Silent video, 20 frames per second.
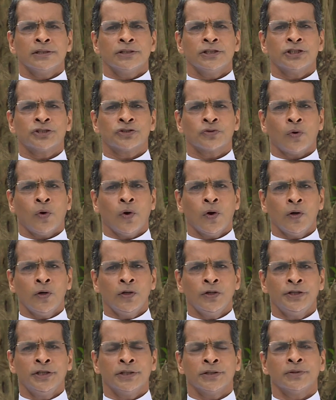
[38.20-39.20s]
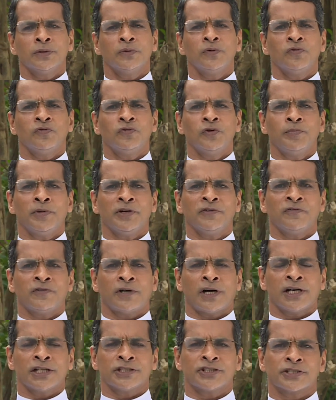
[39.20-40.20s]
This old woman
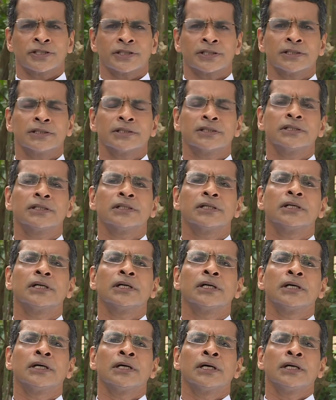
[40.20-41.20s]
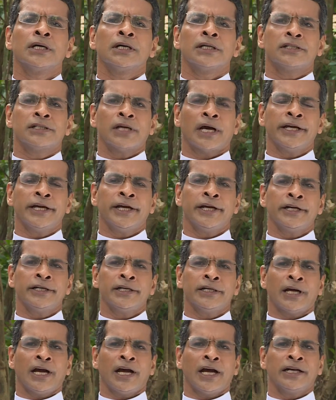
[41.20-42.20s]
was
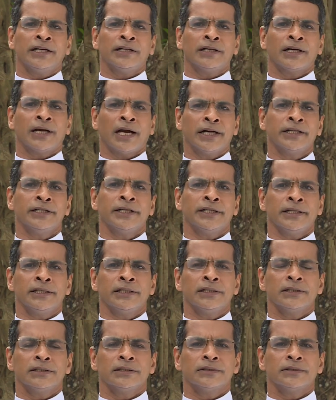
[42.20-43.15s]
tired and hungry.